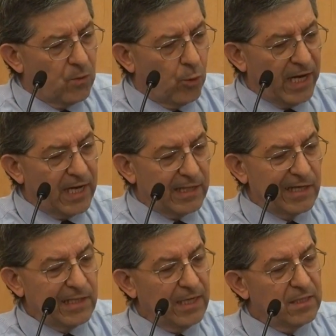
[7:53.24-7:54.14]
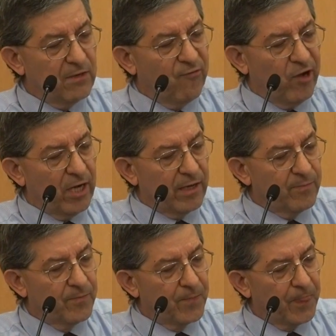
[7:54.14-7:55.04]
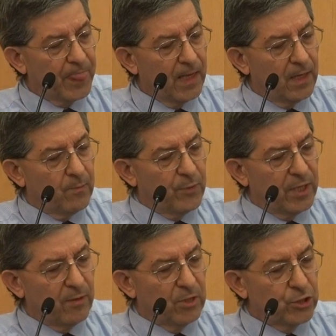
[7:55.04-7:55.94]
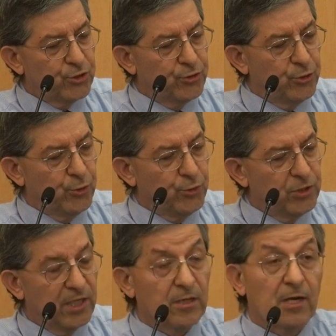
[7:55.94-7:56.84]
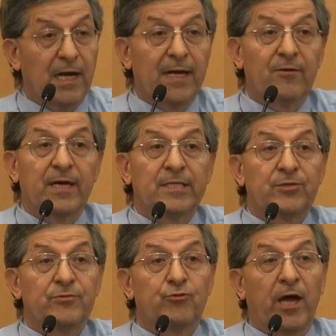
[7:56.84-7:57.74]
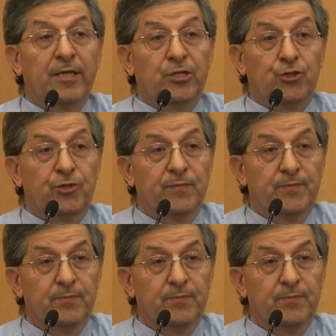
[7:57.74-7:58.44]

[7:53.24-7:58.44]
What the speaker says: One can identify pretty much 2 general areas of drainage.